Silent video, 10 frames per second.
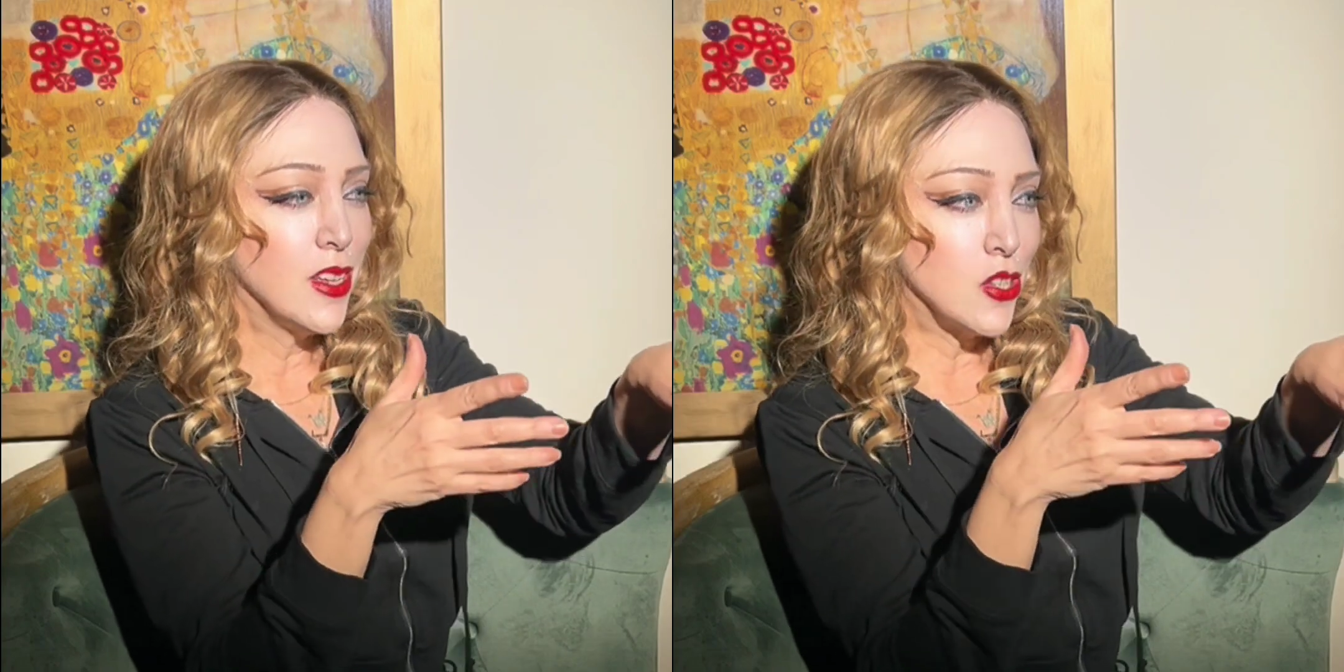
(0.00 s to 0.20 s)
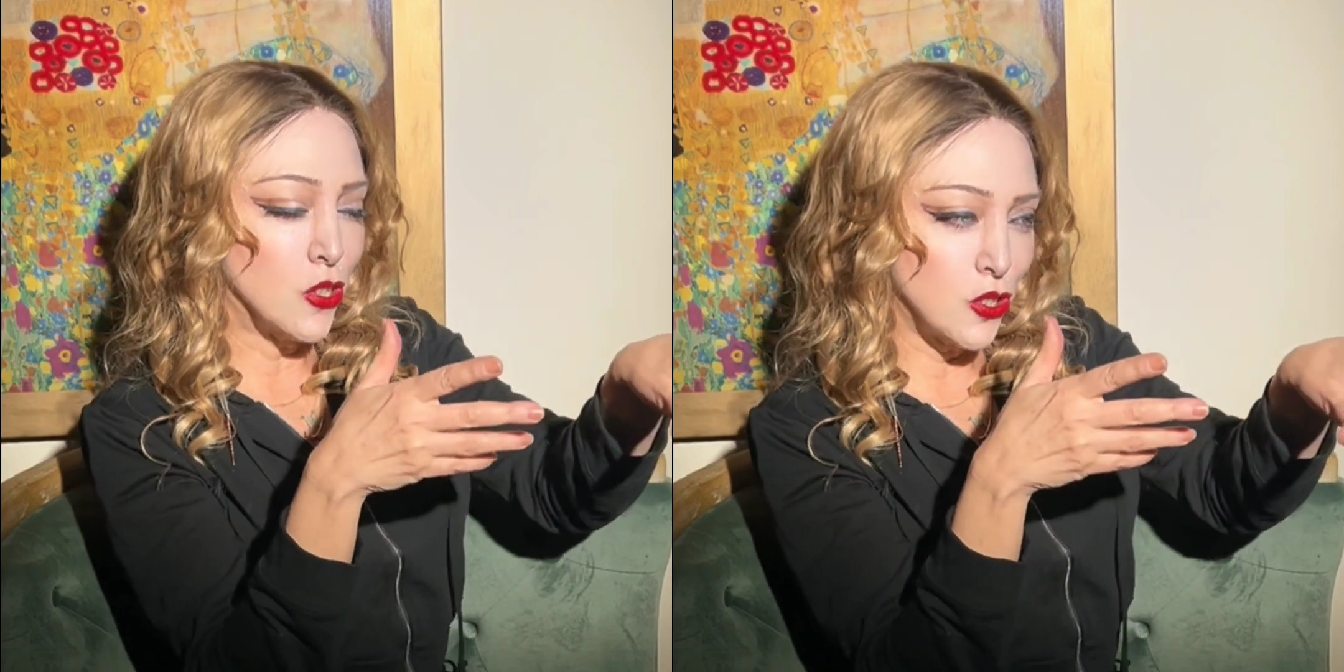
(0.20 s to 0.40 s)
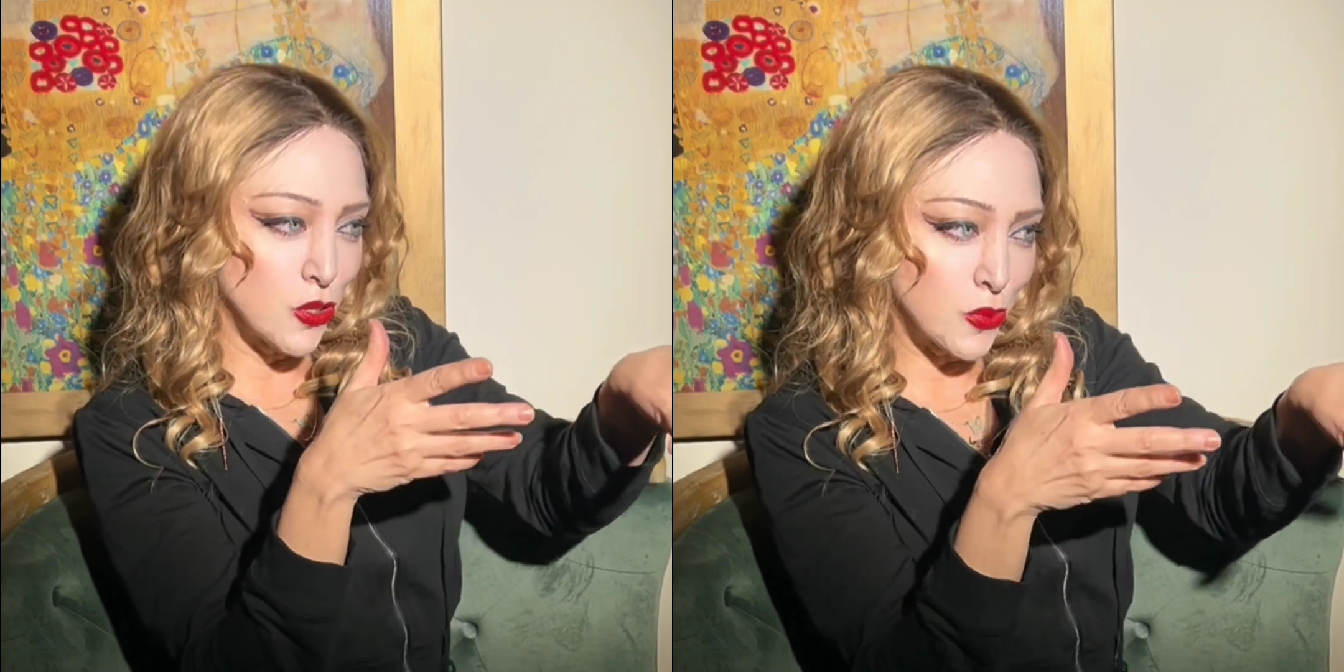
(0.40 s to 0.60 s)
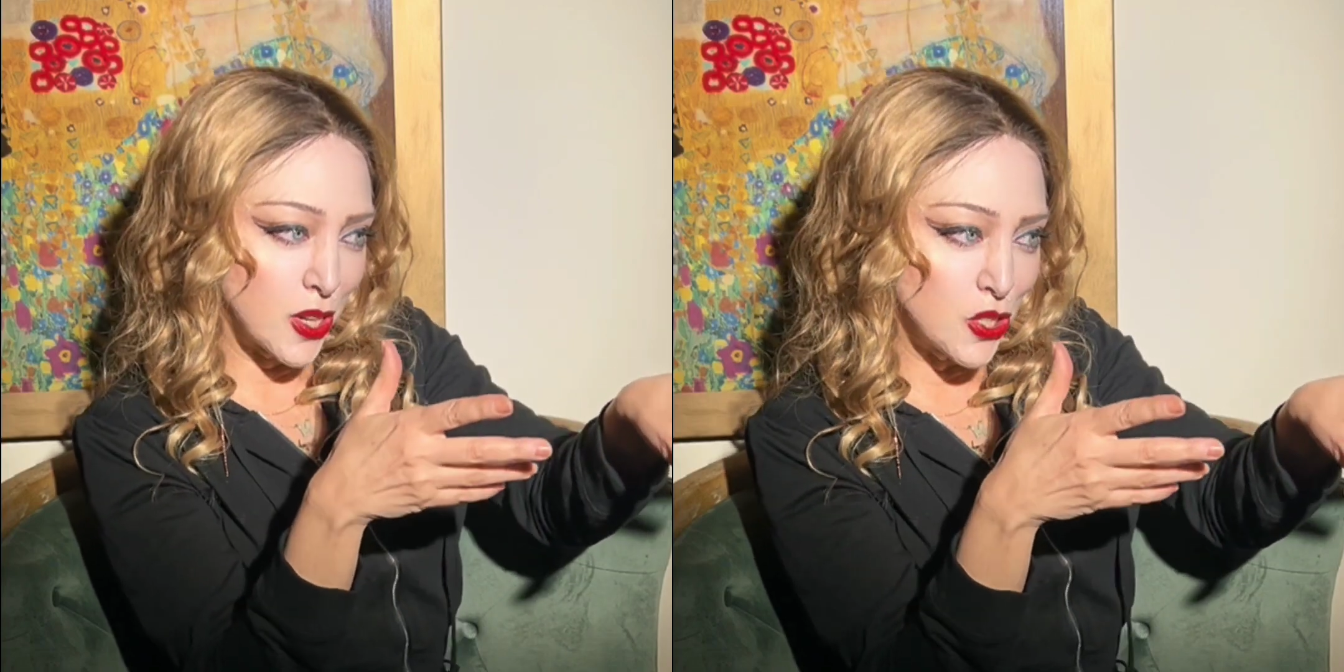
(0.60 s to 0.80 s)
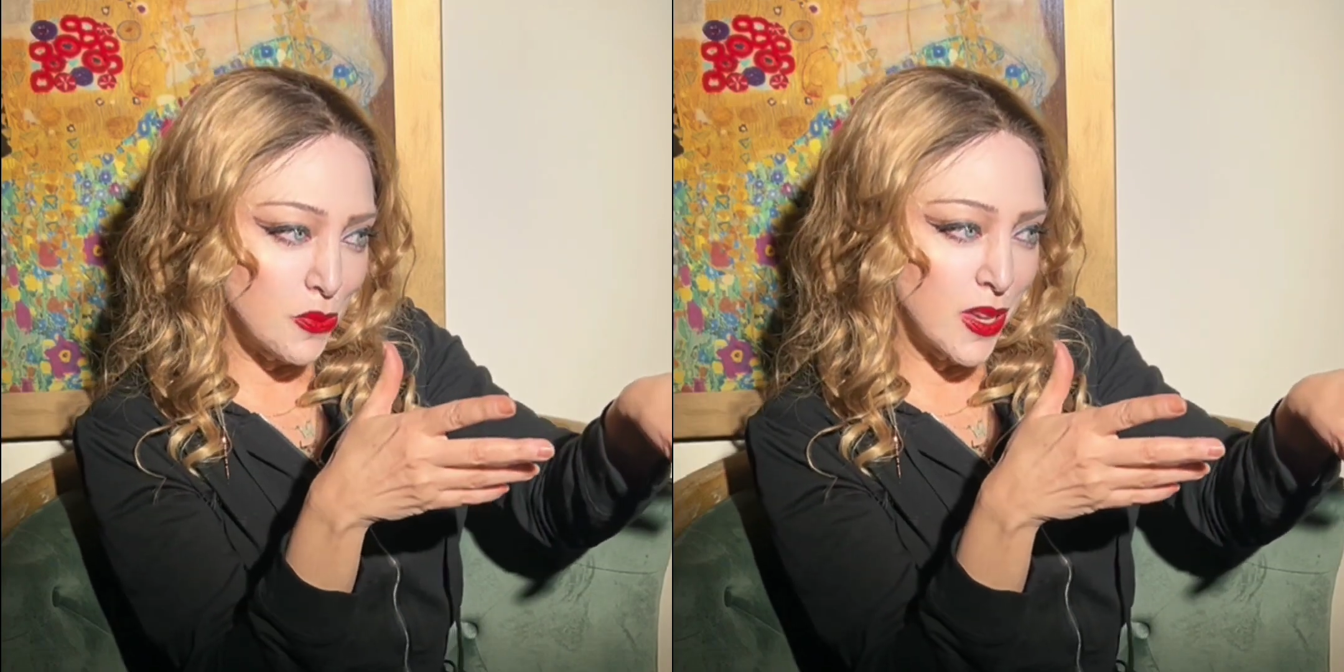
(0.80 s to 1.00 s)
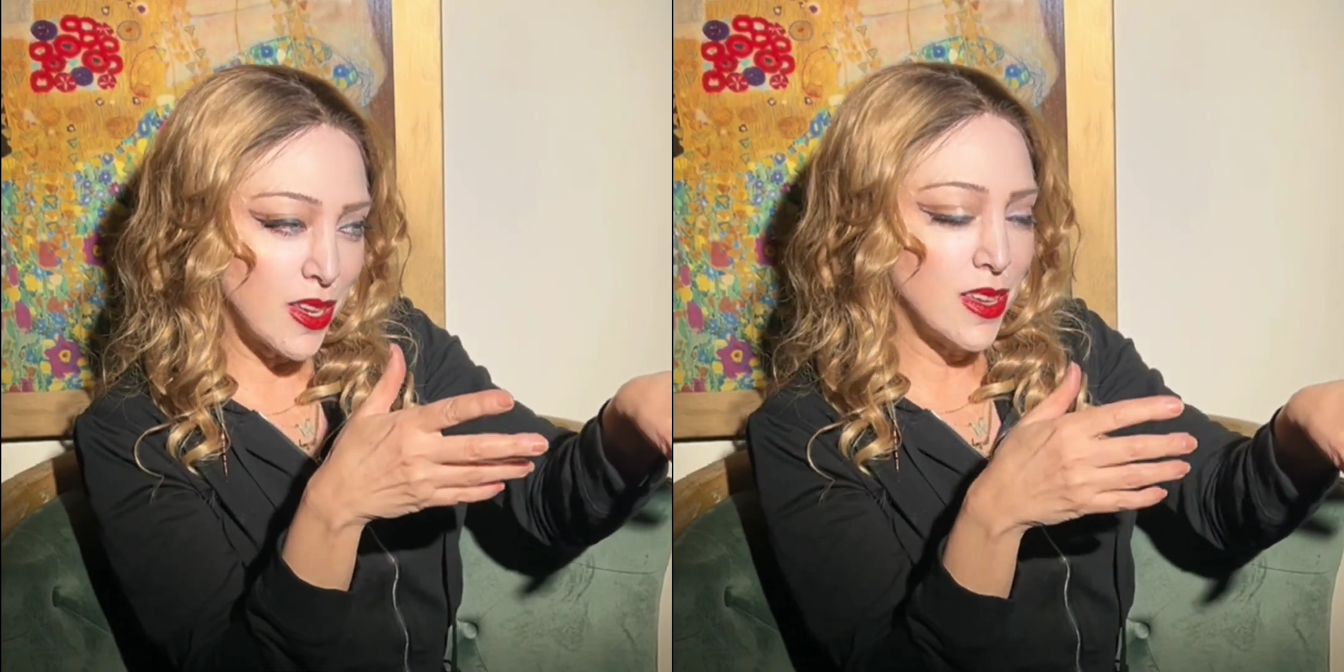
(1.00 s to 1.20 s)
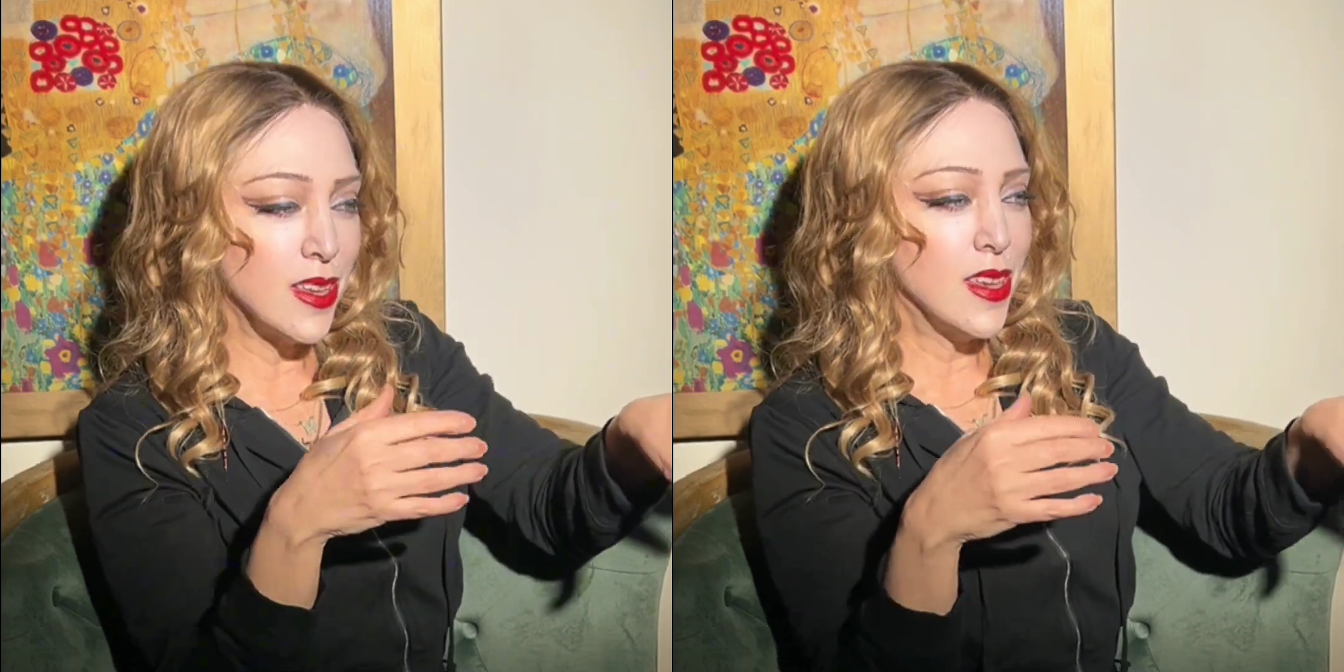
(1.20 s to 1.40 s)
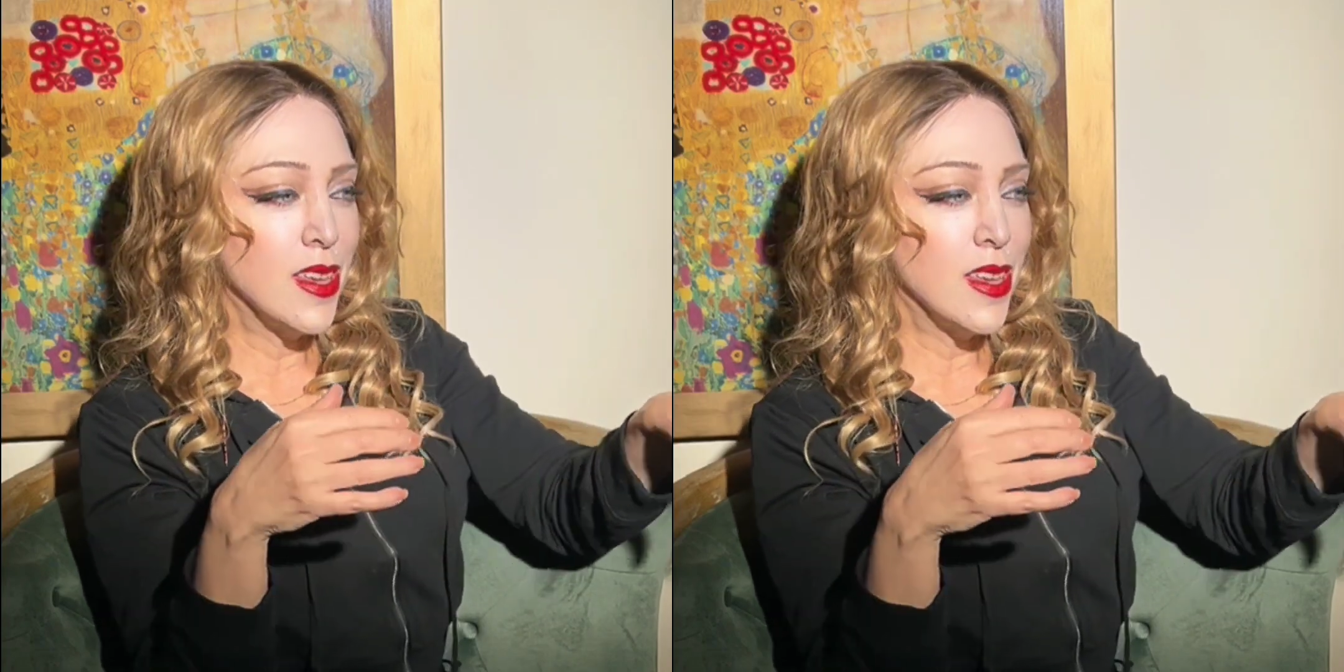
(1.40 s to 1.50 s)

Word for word: So she was watching me